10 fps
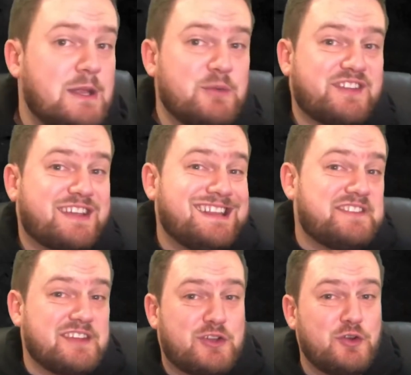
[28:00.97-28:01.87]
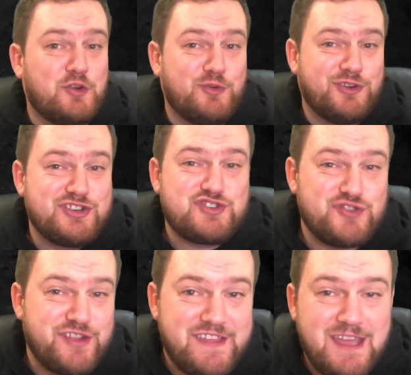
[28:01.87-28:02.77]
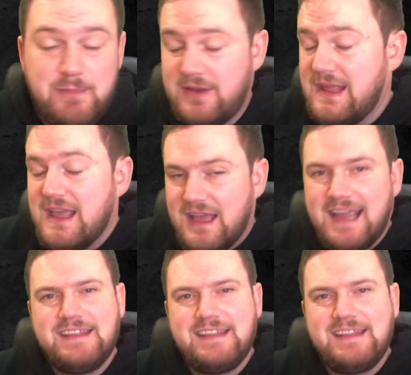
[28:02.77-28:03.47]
it was a classic coulda, woulda, shoulda there, but hey,